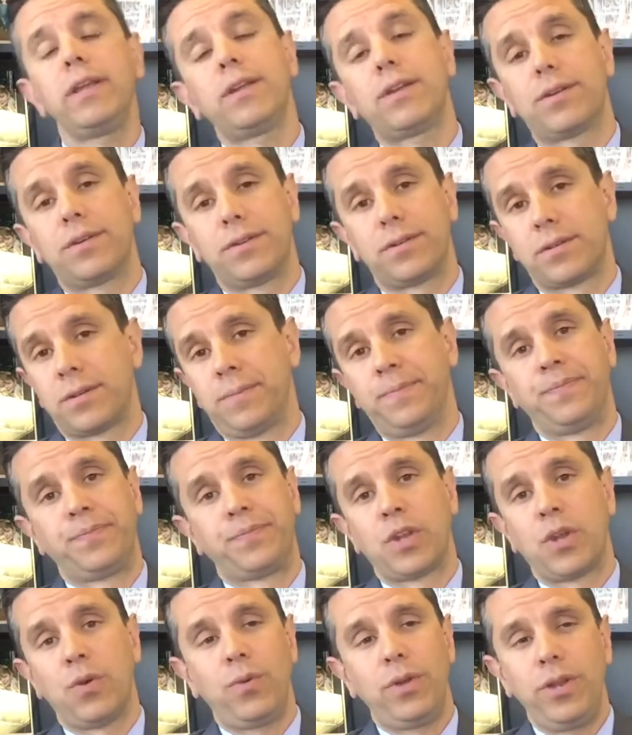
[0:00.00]
years,
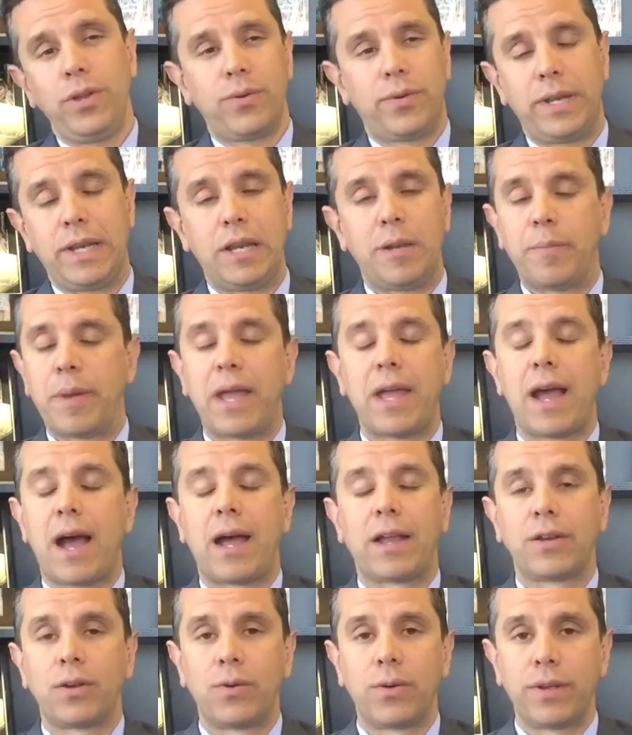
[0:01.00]
you don't need to pay
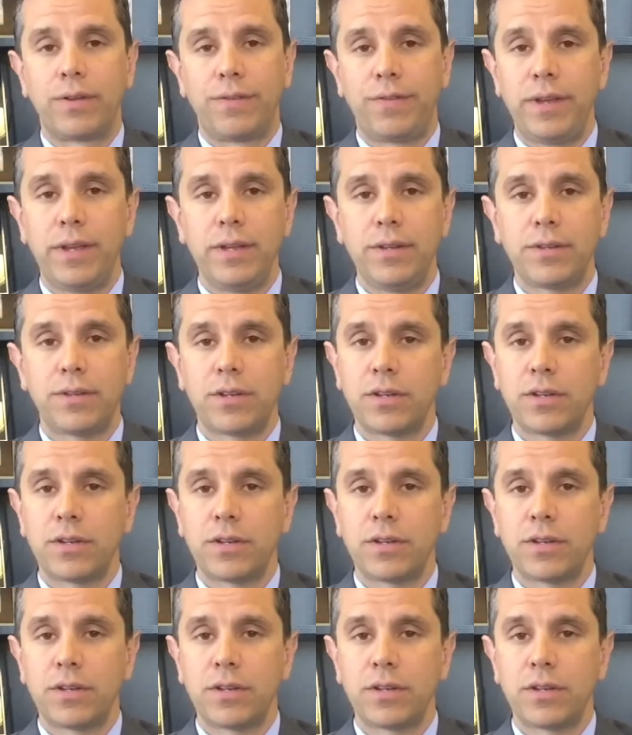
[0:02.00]
ongoing fees.